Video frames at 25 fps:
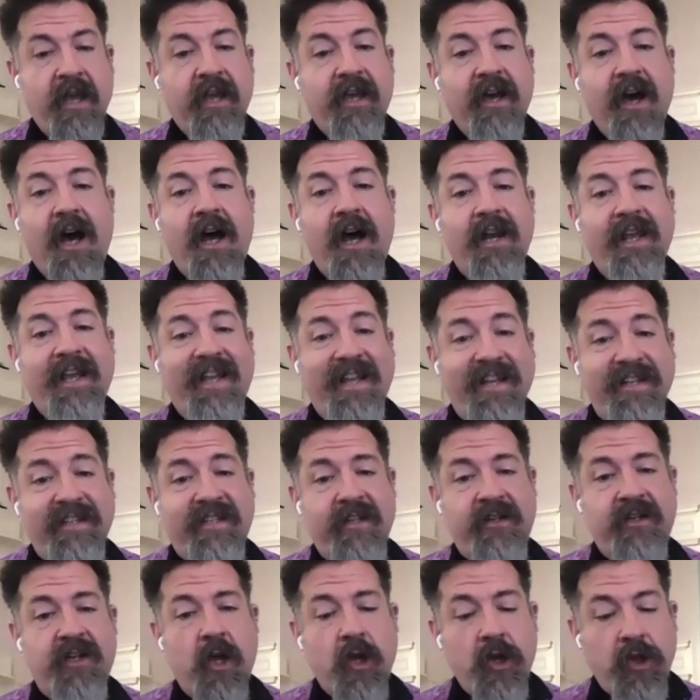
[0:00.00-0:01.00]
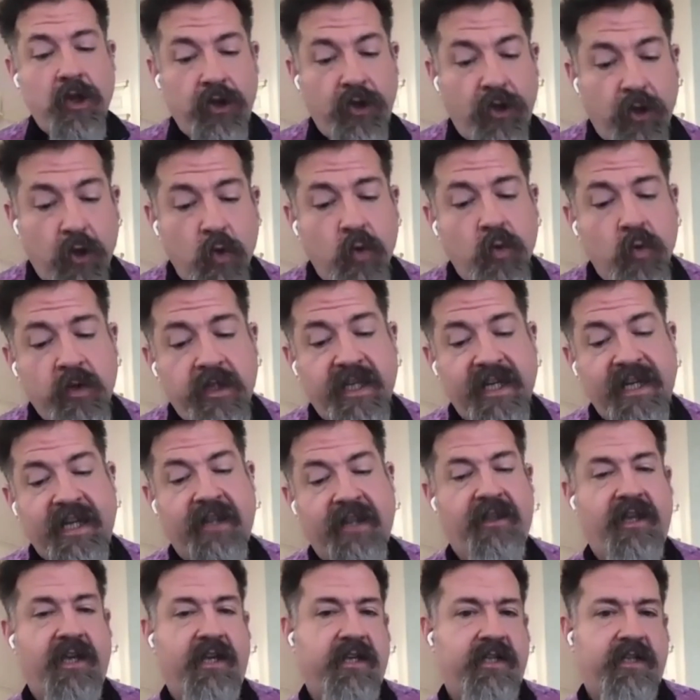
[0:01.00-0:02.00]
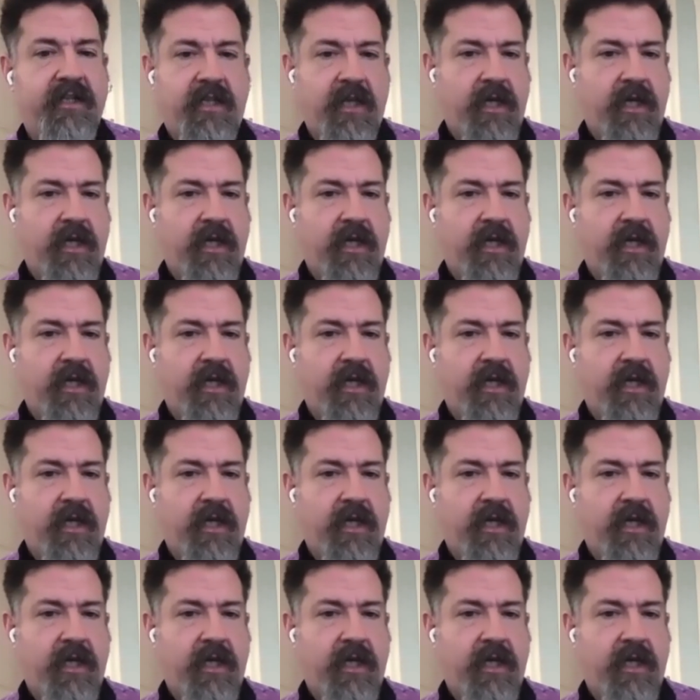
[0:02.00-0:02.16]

God isn't using these